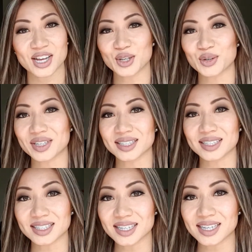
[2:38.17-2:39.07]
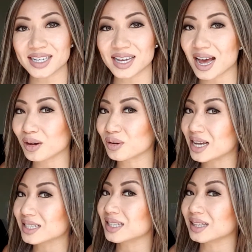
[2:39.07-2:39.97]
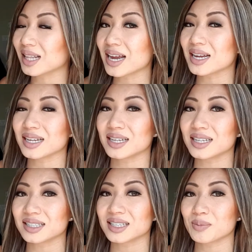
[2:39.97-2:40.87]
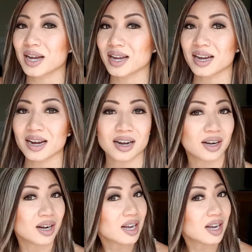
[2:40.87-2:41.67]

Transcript: You can see how nice and light it is in my hair.